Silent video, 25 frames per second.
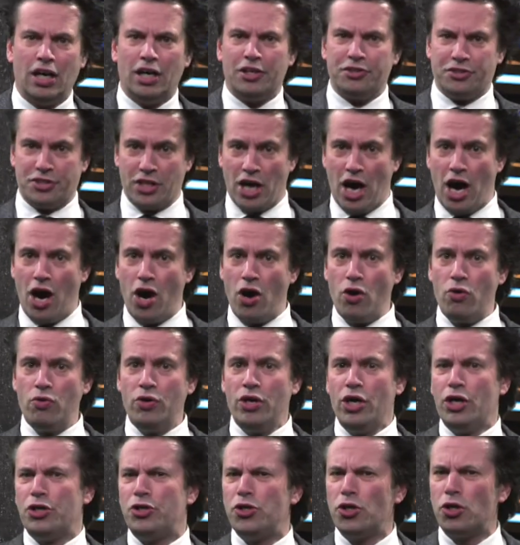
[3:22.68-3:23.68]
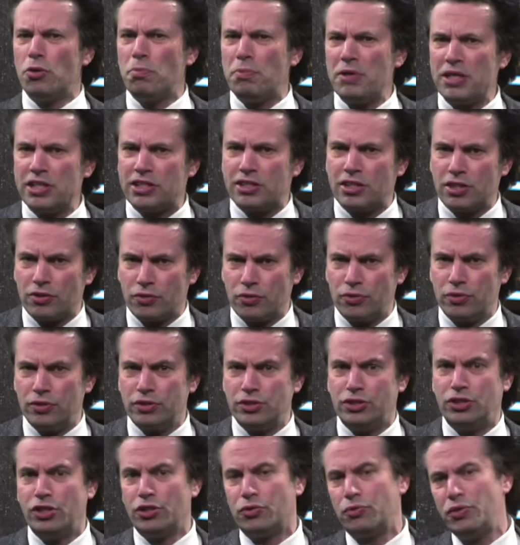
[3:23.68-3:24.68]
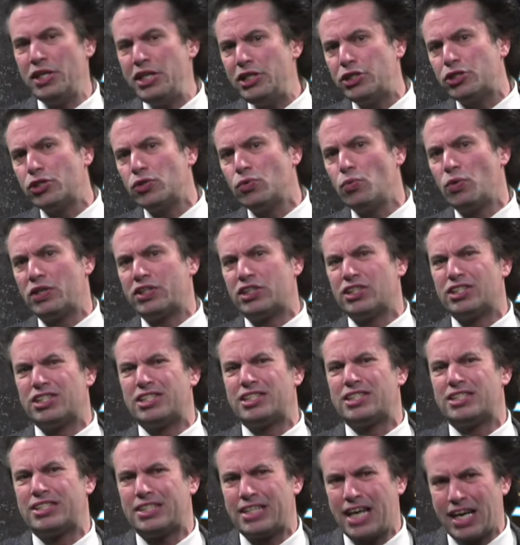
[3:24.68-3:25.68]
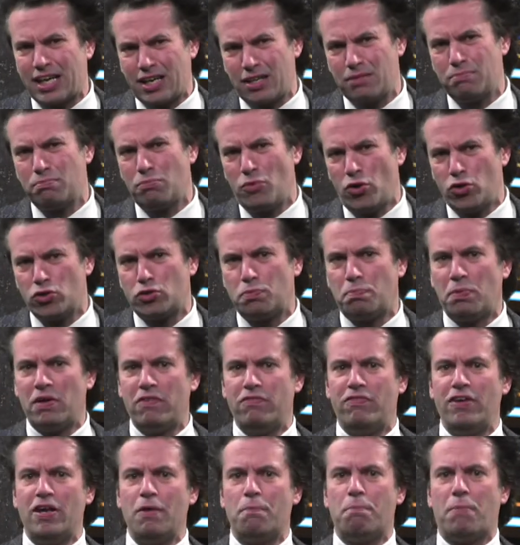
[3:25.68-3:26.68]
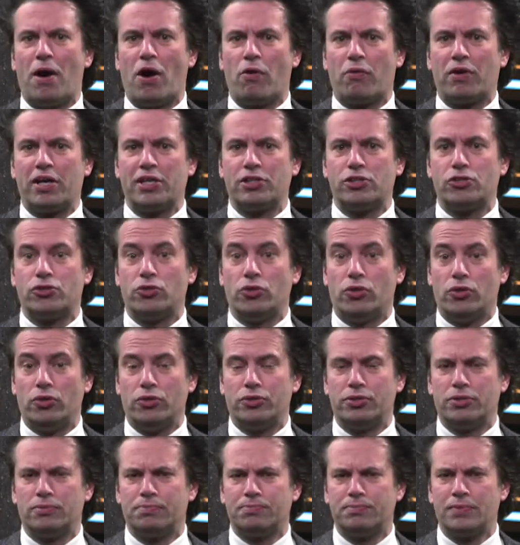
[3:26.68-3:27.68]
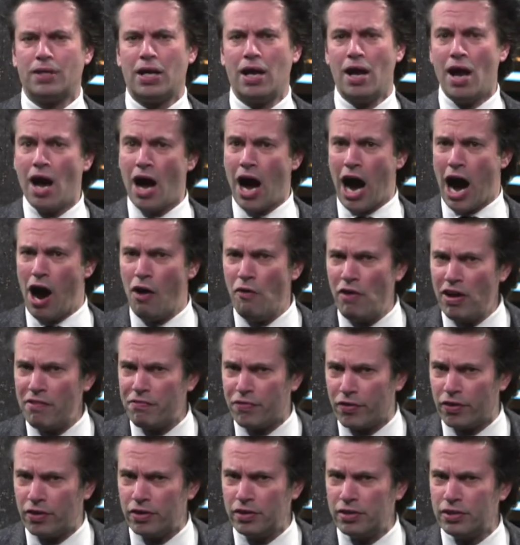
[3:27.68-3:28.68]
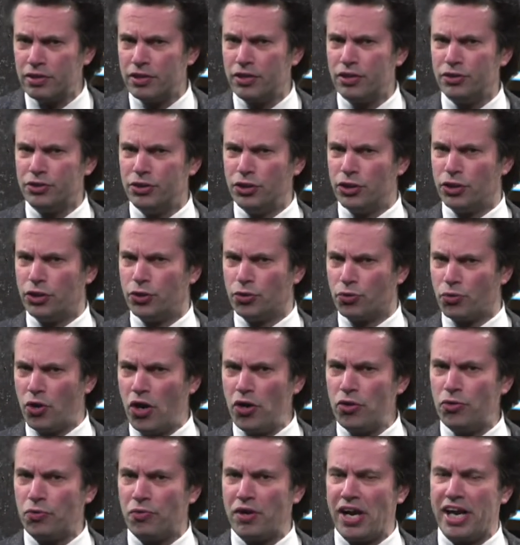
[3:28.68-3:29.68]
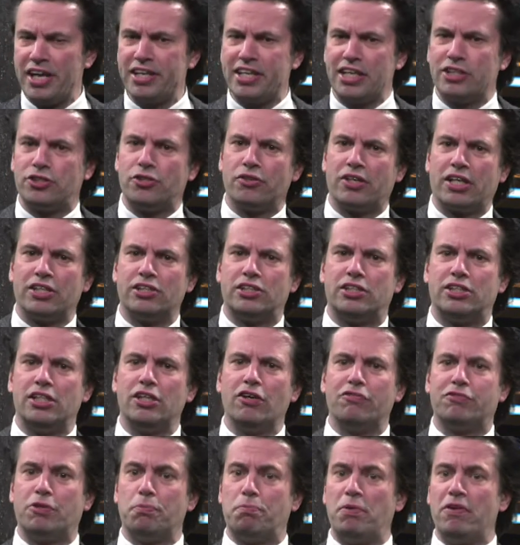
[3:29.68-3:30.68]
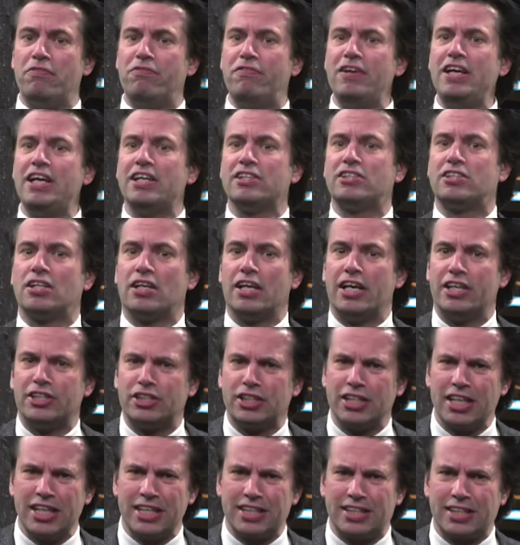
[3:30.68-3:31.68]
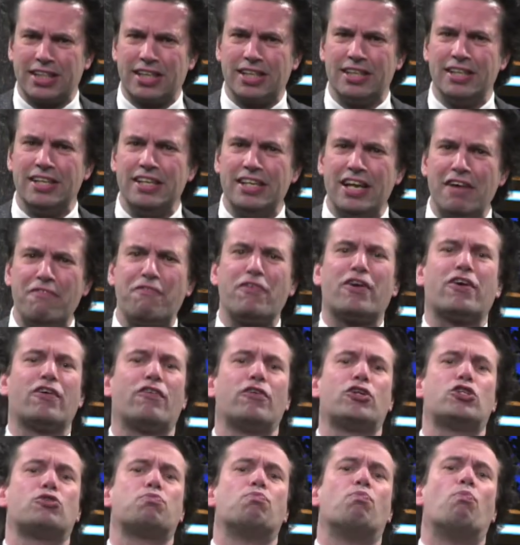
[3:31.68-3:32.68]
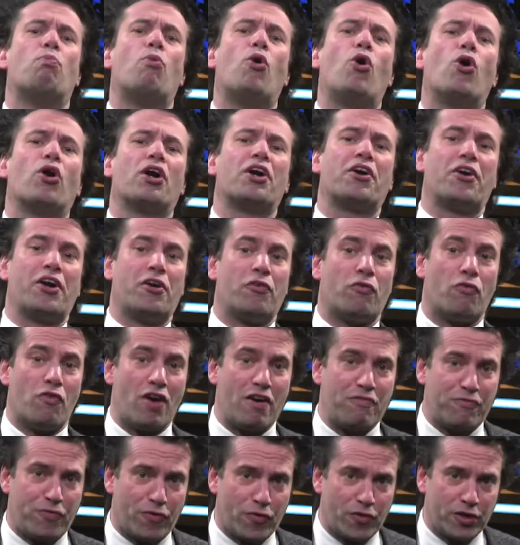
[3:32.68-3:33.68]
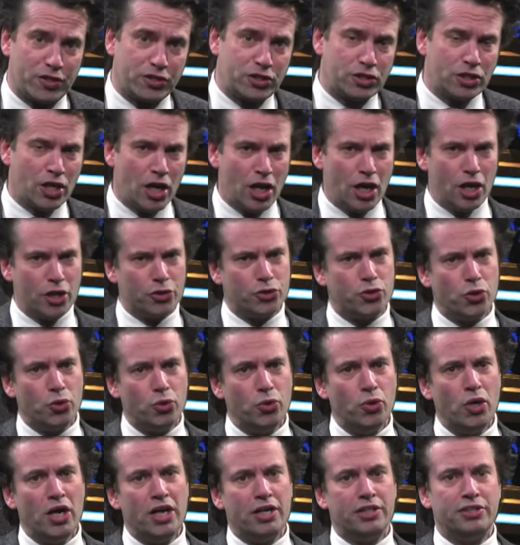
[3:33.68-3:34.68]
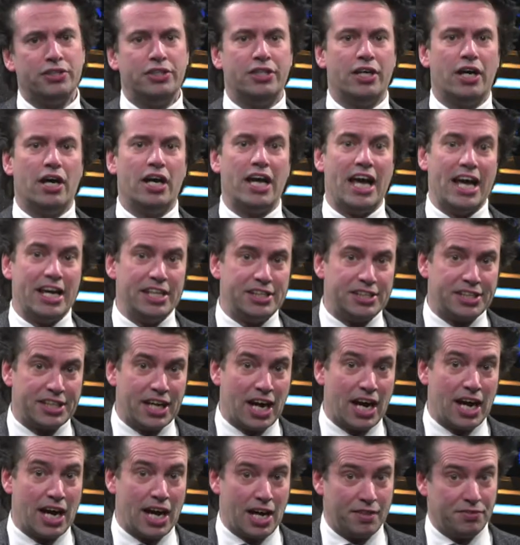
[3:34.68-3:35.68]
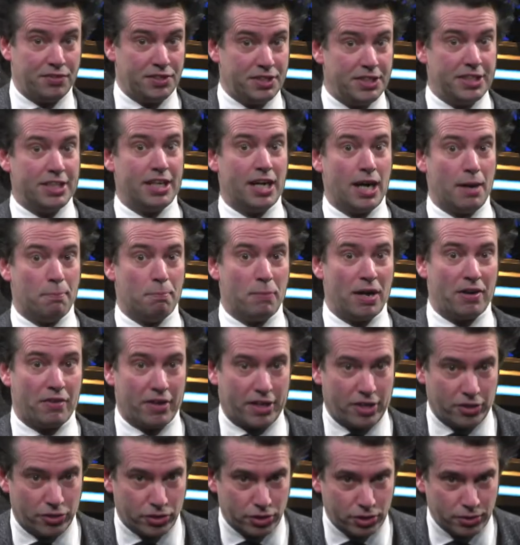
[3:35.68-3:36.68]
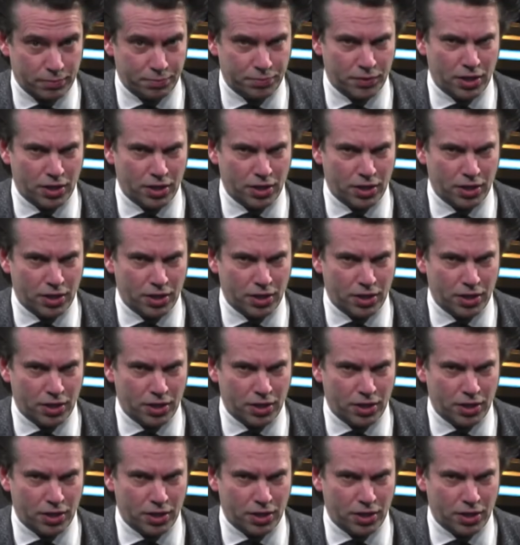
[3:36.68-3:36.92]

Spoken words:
Now, Europe is the region with the second most PV power installed. However, the growth rate, as you can see, of the PV installation is significantly smaller in reference to the Asia and the Americas,